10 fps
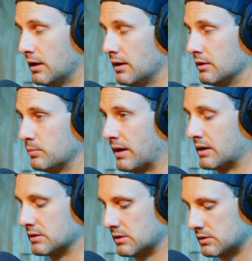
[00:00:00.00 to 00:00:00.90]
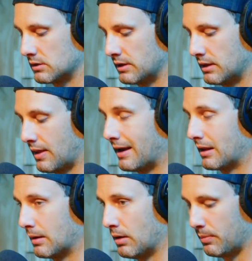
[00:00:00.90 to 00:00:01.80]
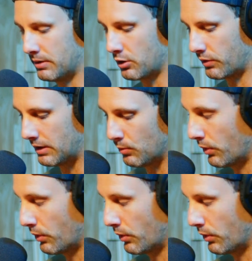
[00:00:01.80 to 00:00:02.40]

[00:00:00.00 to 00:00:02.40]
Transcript: is by consistently lighting them up and creating more